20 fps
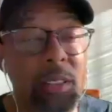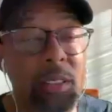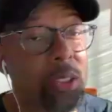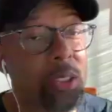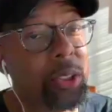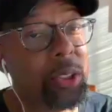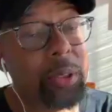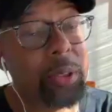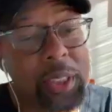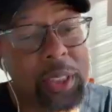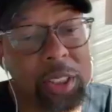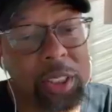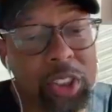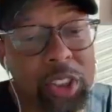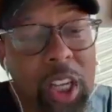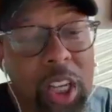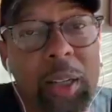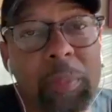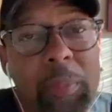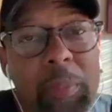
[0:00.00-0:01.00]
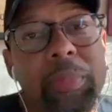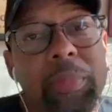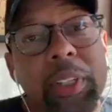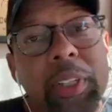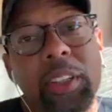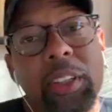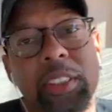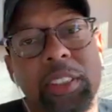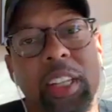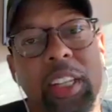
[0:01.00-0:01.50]
you do a good job,
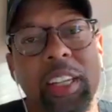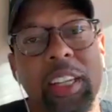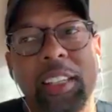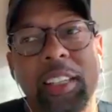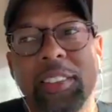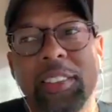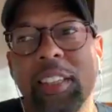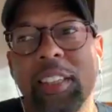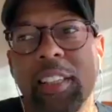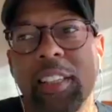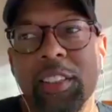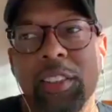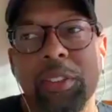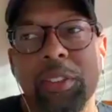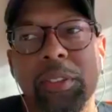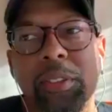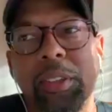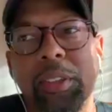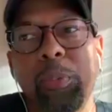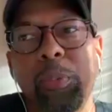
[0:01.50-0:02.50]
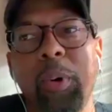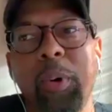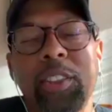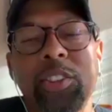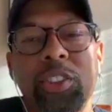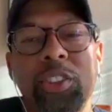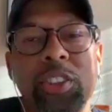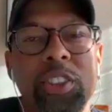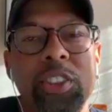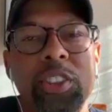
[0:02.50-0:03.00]
because like I said, you could watch
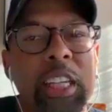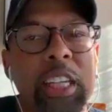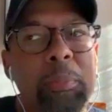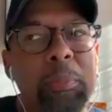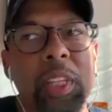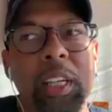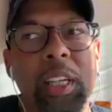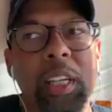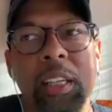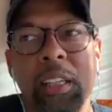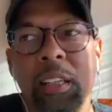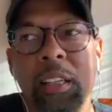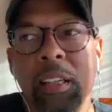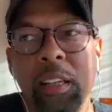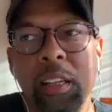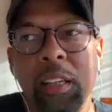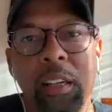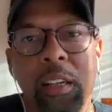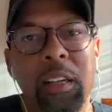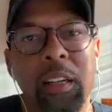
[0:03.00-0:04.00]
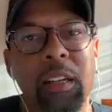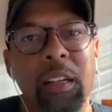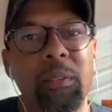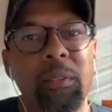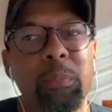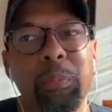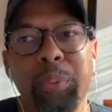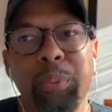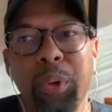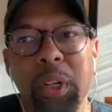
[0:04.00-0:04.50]
the same thing
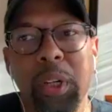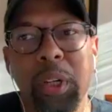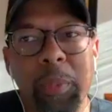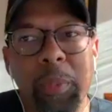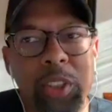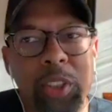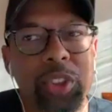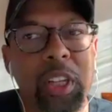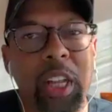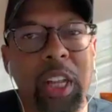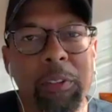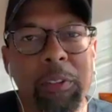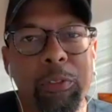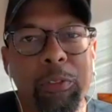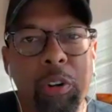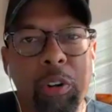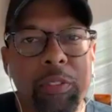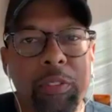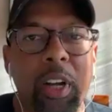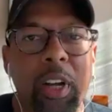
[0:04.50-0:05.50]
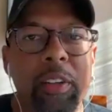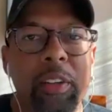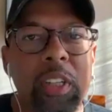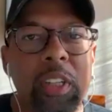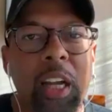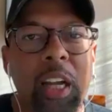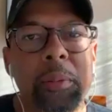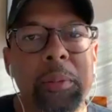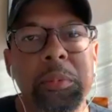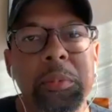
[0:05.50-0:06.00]
pretty much like 4 or 5
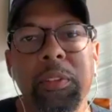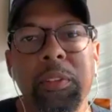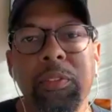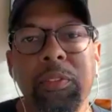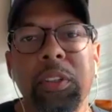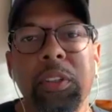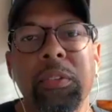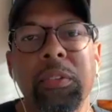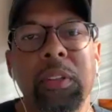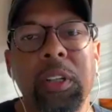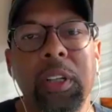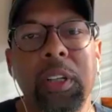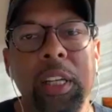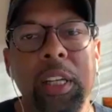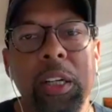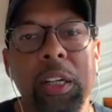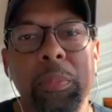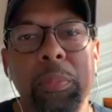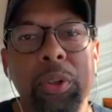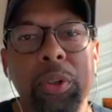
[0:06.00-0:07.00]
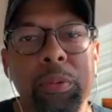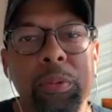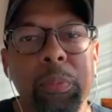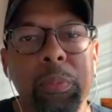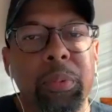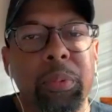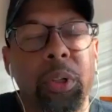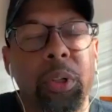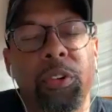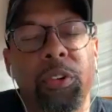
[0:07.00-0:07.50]
times if you look at a
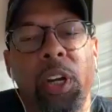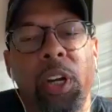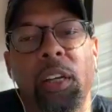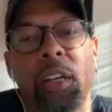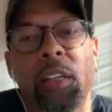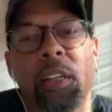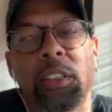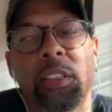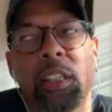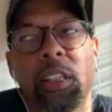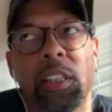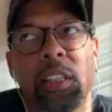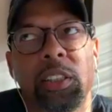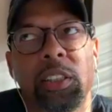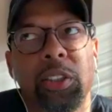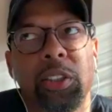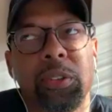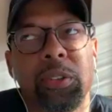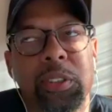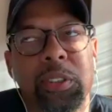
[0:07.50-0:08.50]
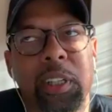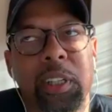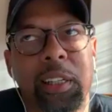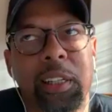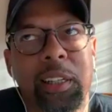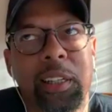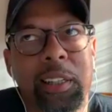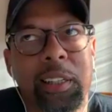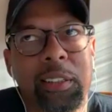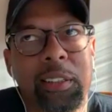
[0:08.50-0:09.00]
Blu-ray hunt on a Tuesday,
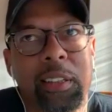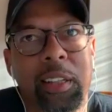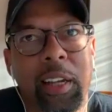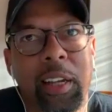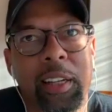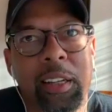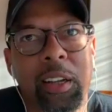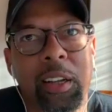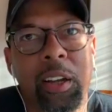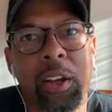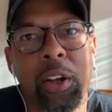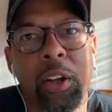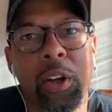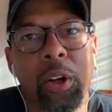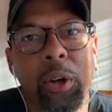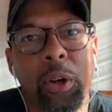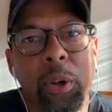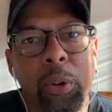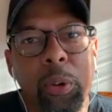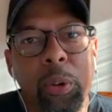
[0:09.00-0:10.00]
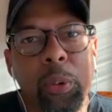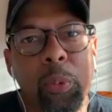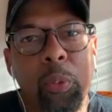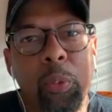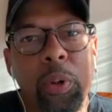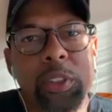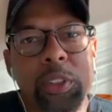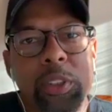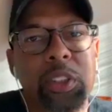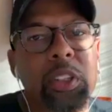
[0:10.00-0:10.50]
and you're like,
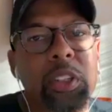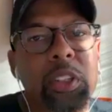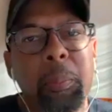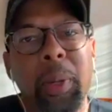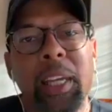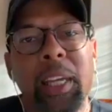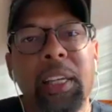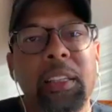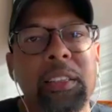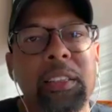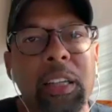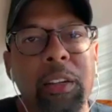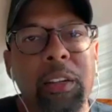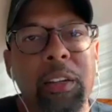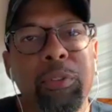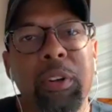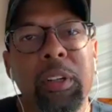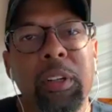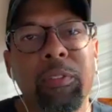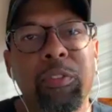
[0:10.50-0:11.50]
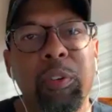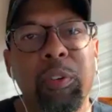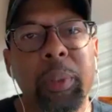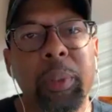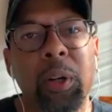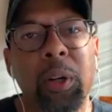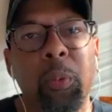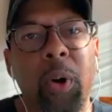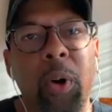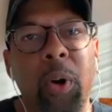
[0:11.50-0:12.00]
what's going to make it different for me
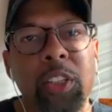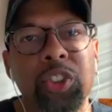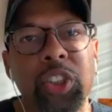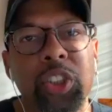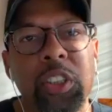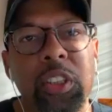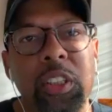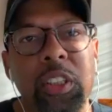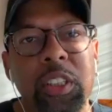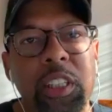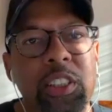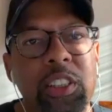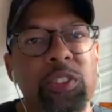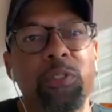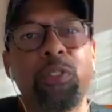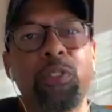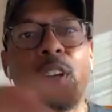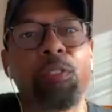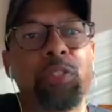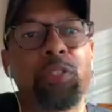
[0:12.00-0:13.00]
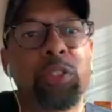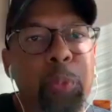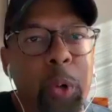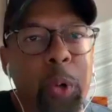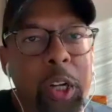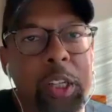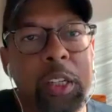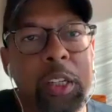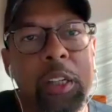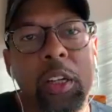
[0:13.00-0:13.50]
to watch this fifth
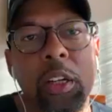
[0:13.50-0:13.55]
one?